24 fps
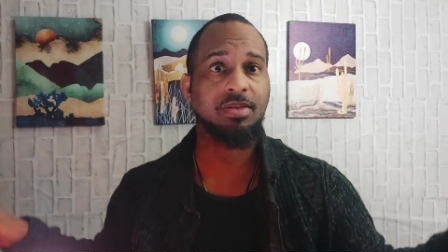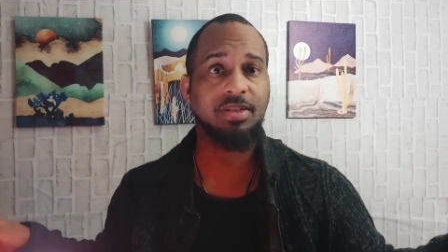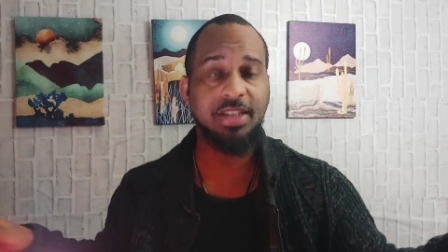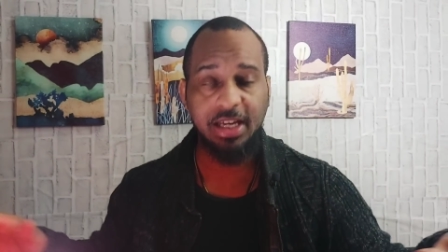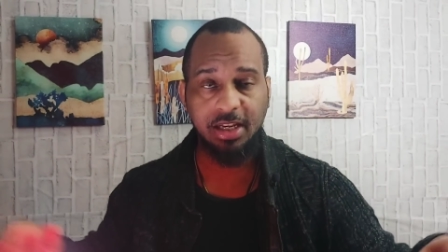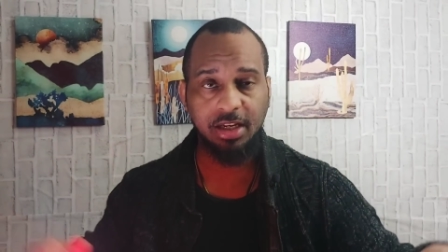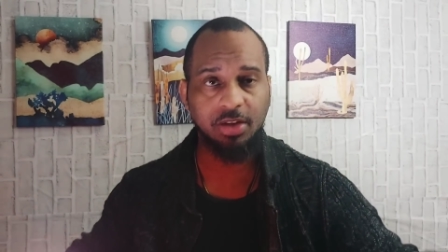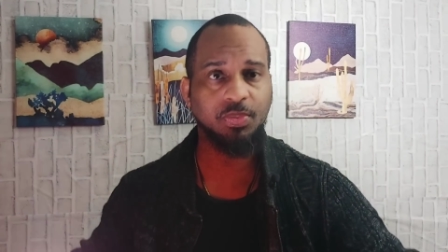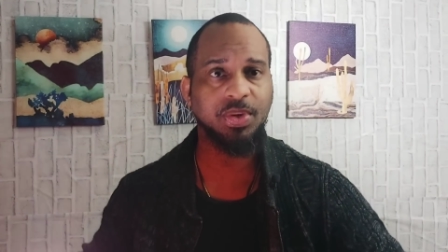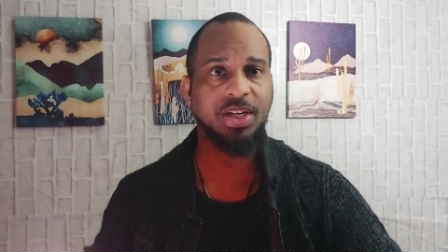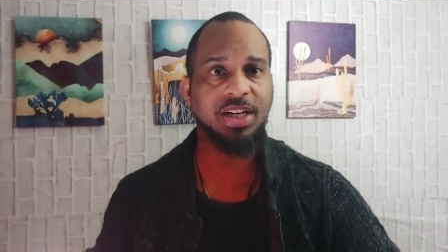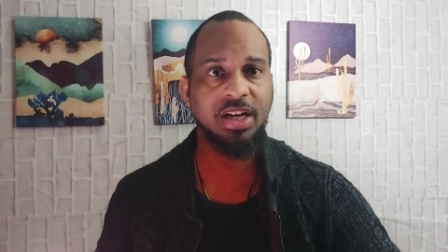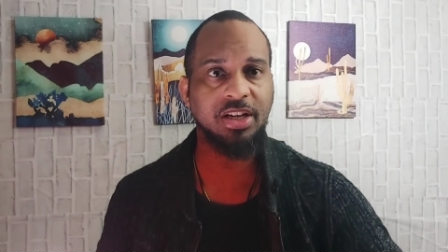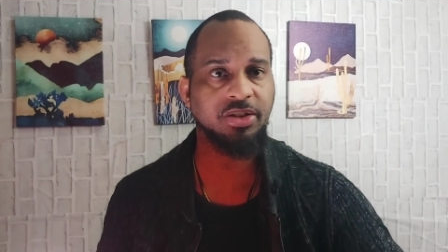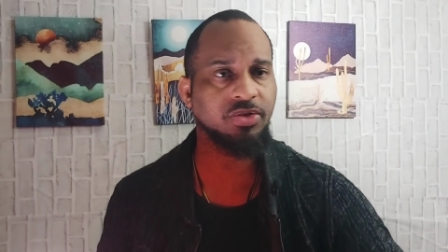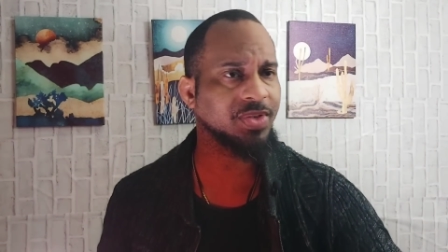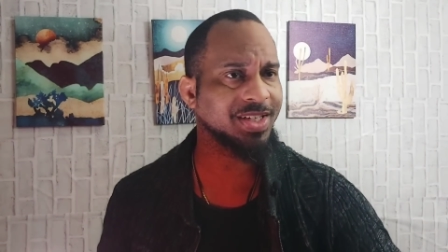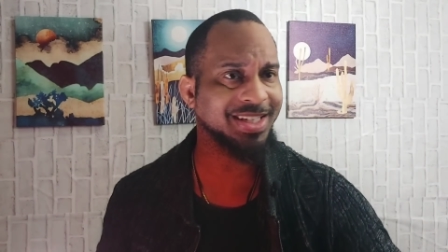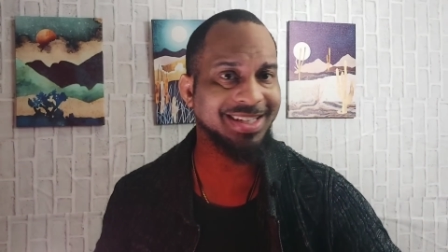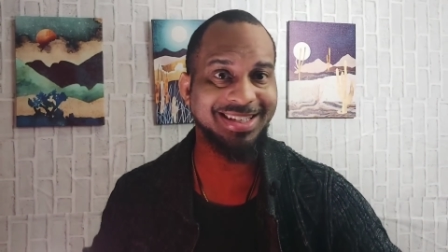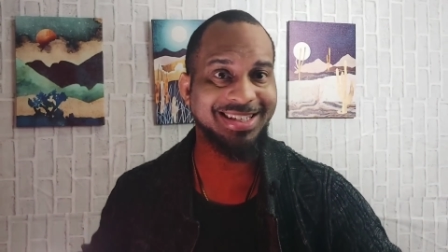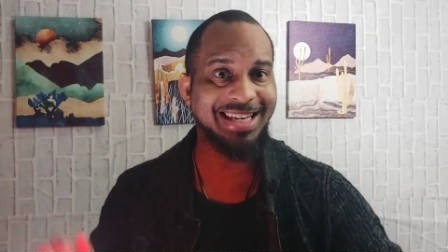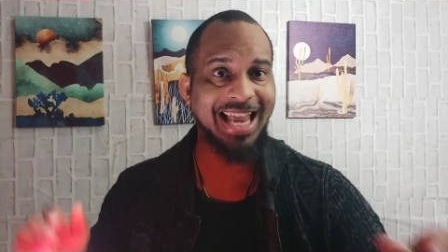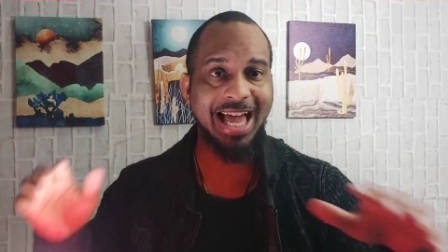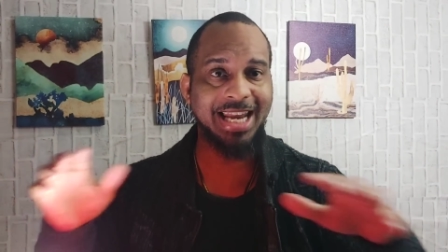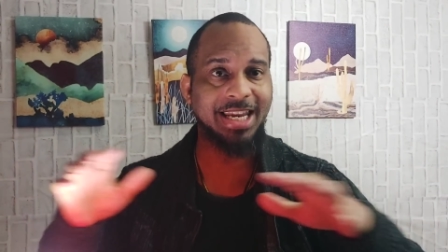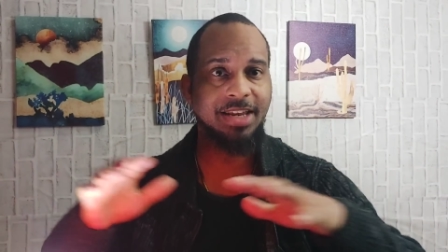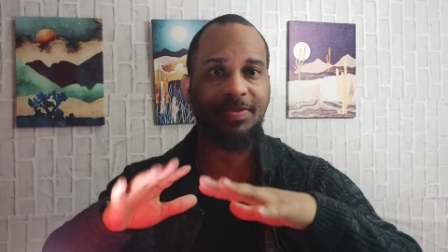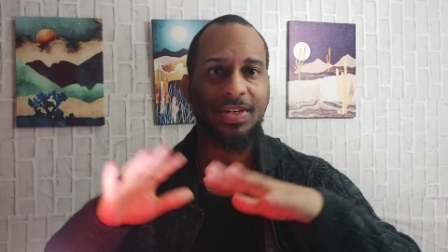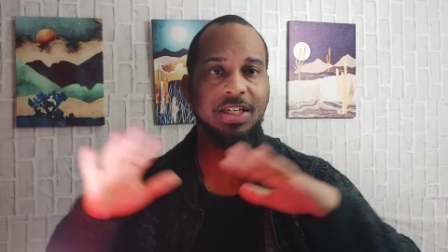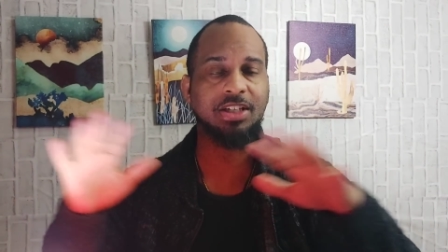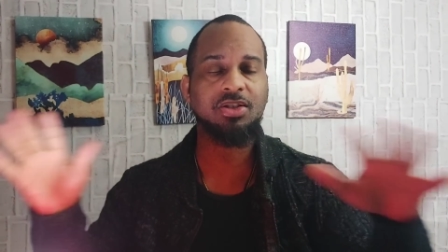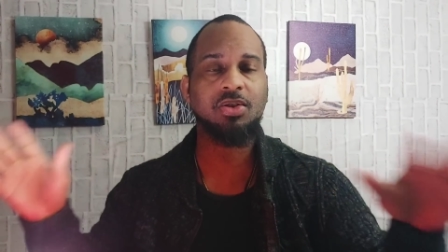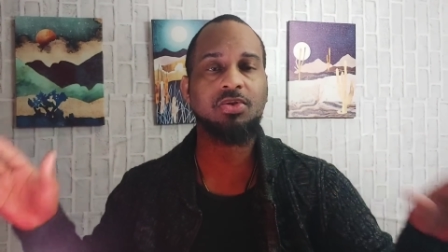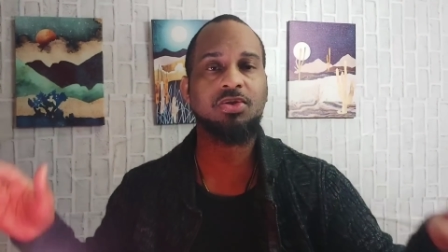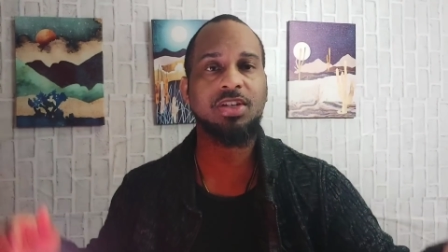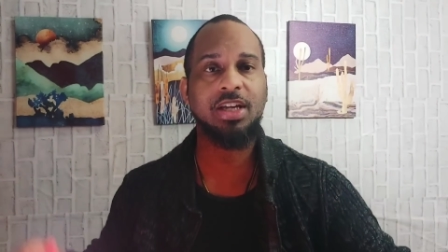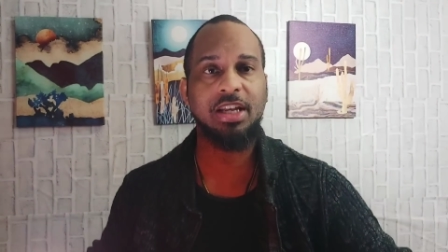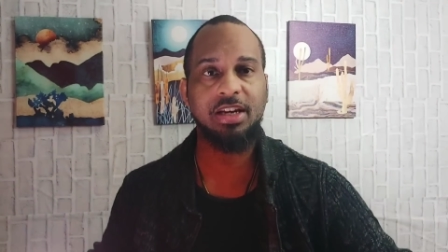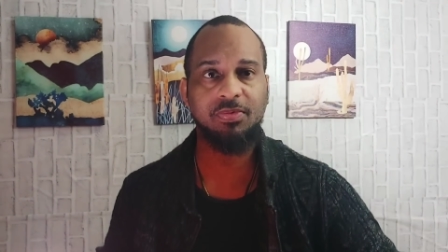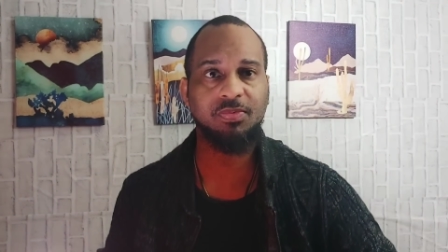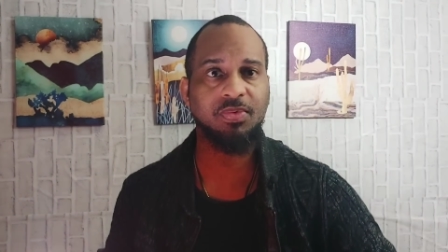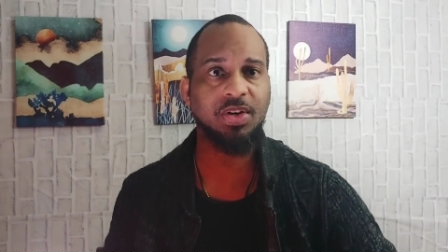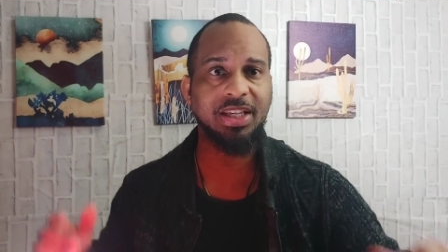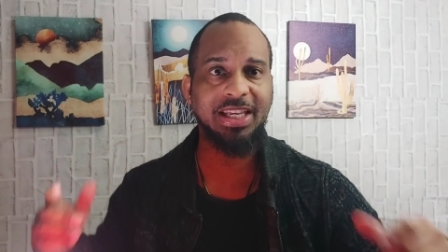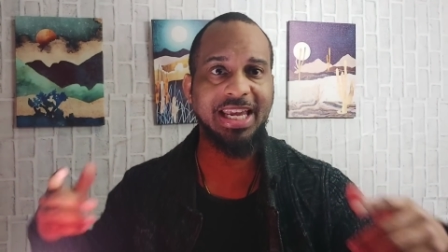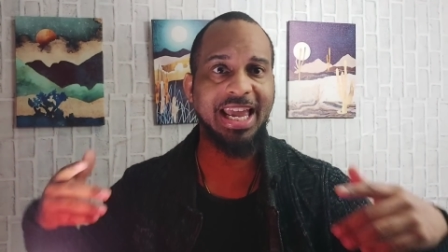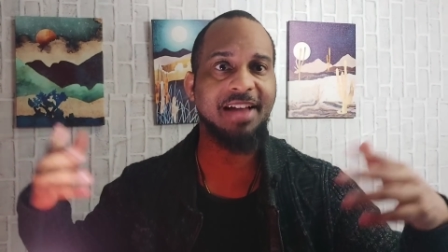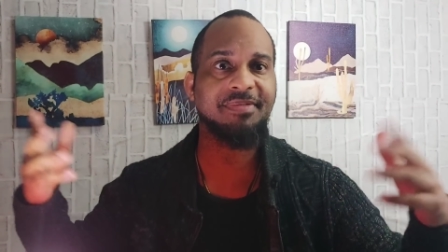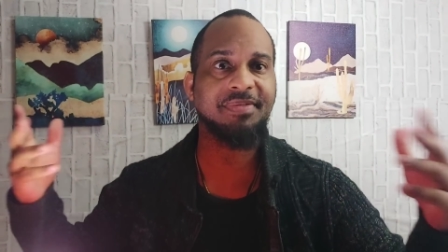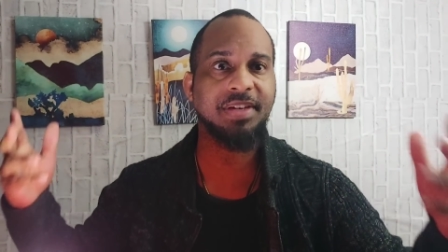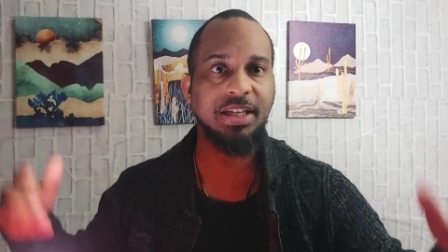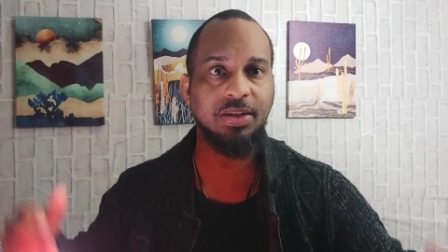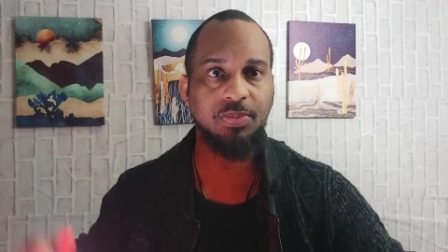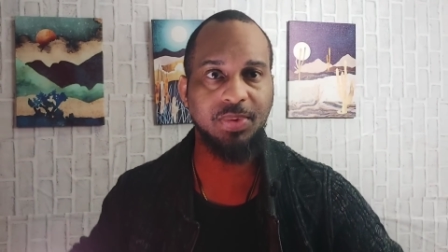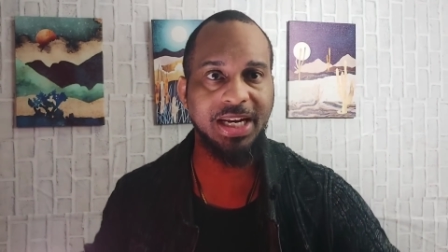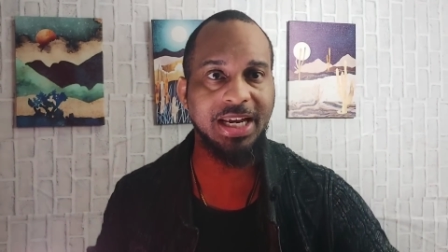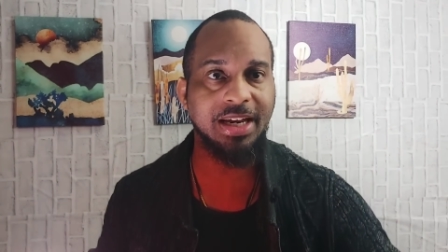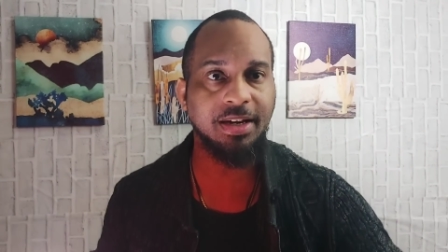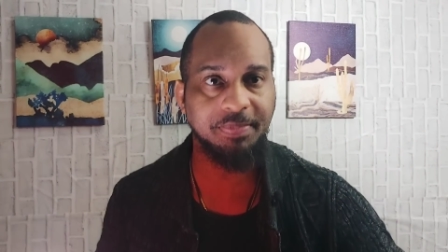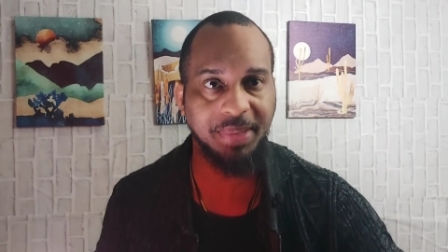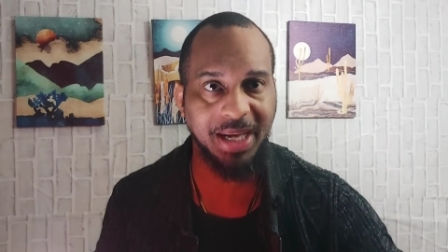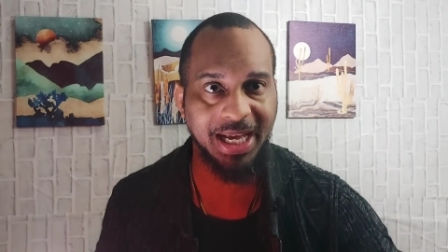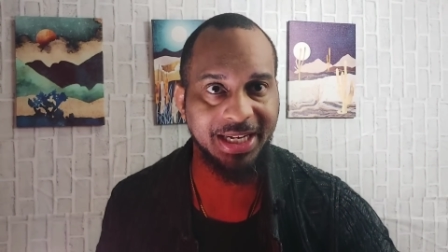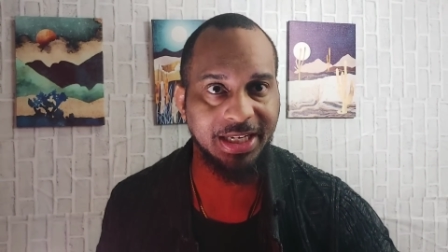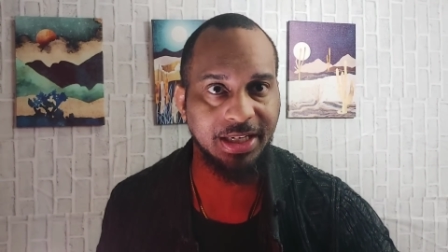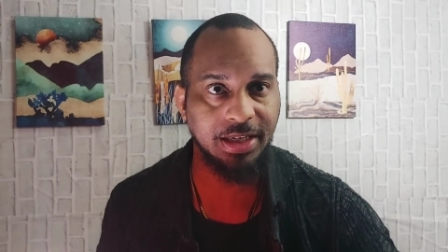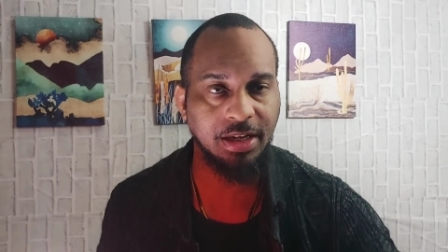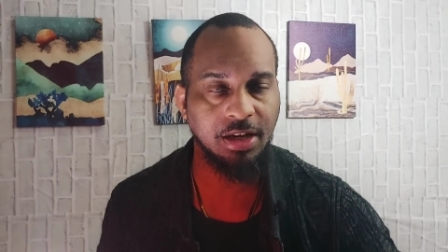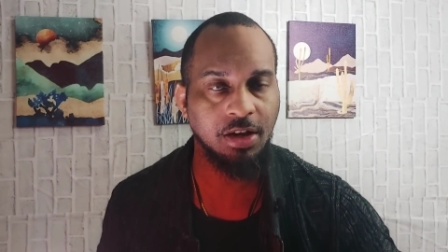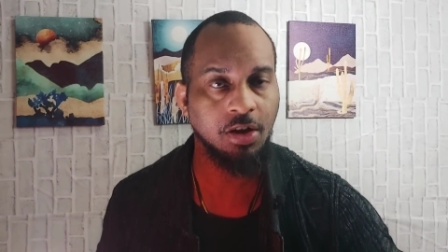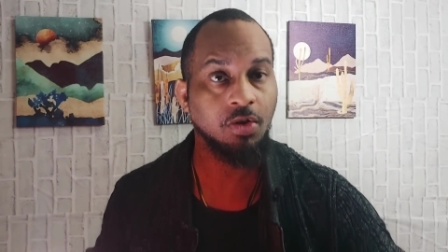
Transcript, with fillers: dealing with countries that's not even associated really heavily with anybody.